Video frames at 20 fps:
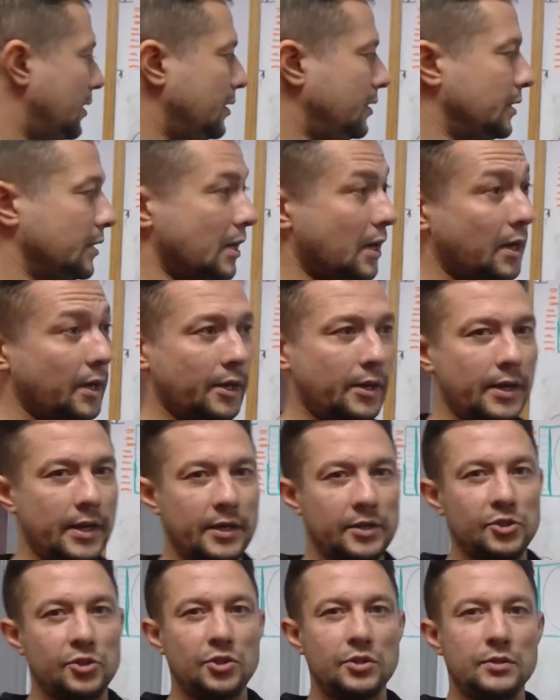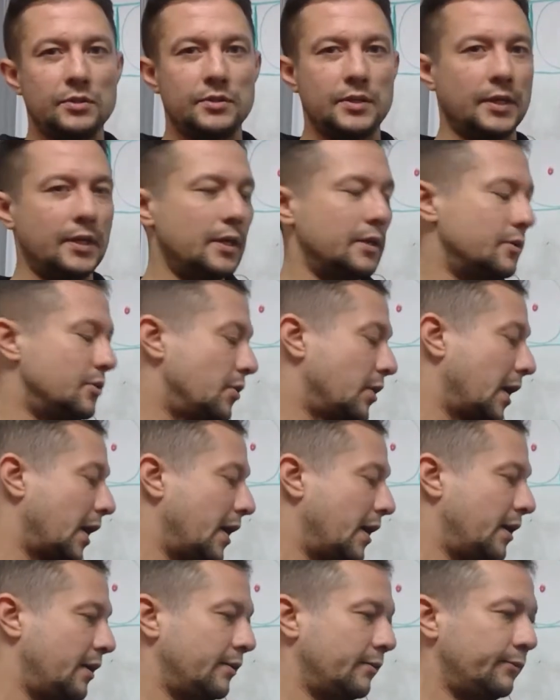In ion engines, again, you
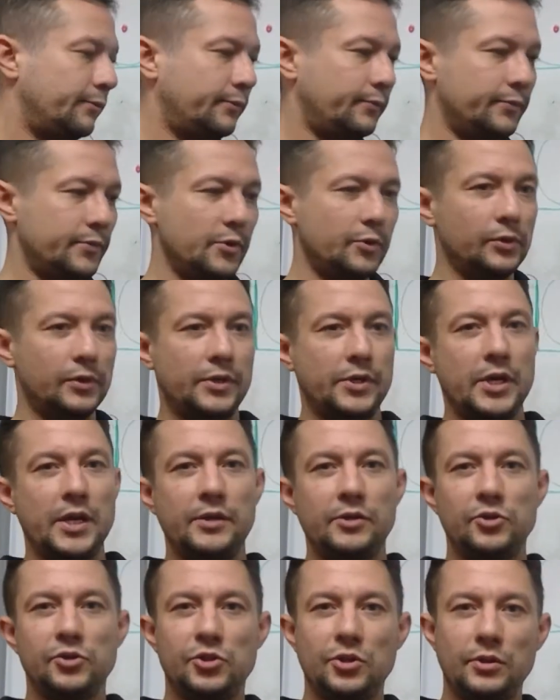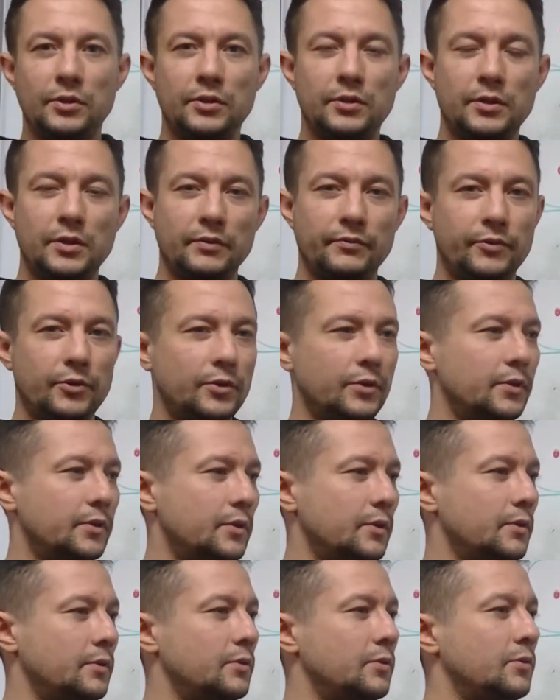have nuclear energy
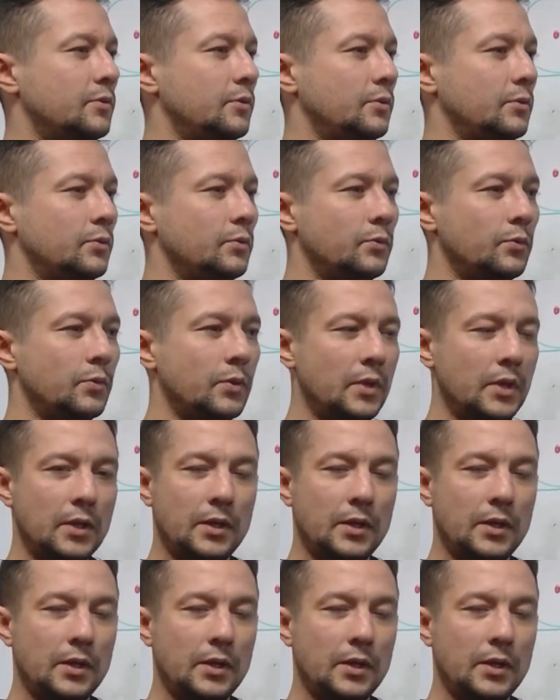converted into